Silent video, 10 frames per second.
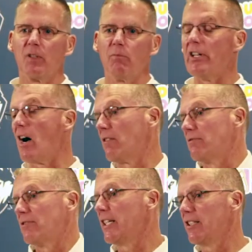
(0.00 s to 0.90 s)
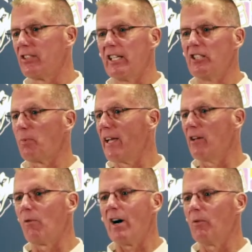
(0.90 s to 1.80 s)
but no, he's, he's
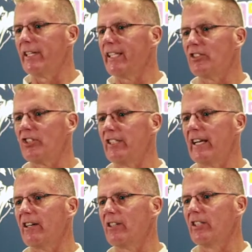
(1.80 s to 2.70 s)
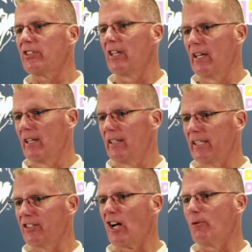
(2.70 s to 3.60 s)
playing well when he gets in there. He's,
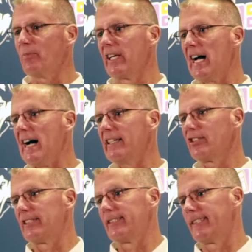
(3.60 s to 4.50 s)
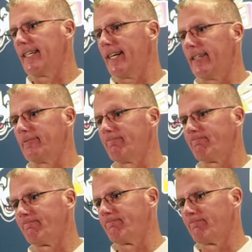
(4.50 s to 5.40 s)
he's helping guys, and uh,
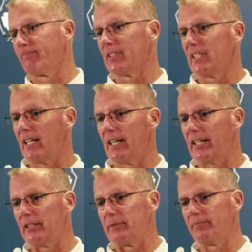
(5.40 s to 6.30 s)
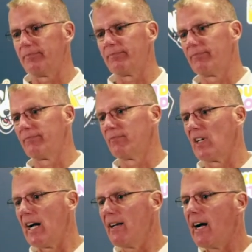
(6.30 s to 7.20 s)
I,
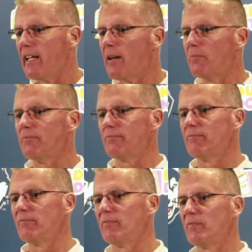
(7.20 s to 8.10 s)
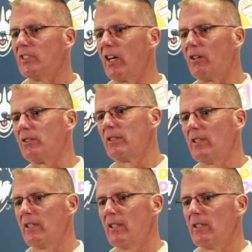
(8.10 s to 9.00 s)
I, am, you know,
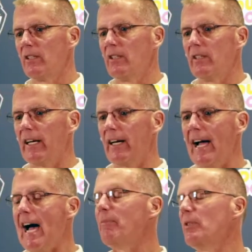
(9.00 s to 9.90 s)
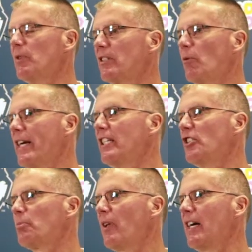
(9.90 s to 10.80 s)
uh, happy with the way
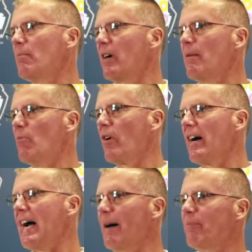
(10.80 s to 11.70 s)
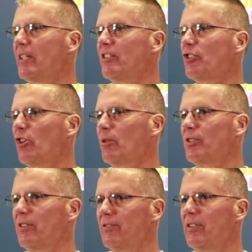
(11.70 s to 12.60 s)
he's playing, but I'm more happy in
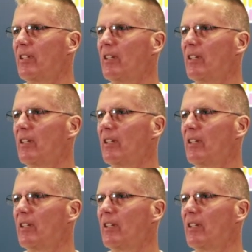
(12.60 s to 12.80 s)
terms of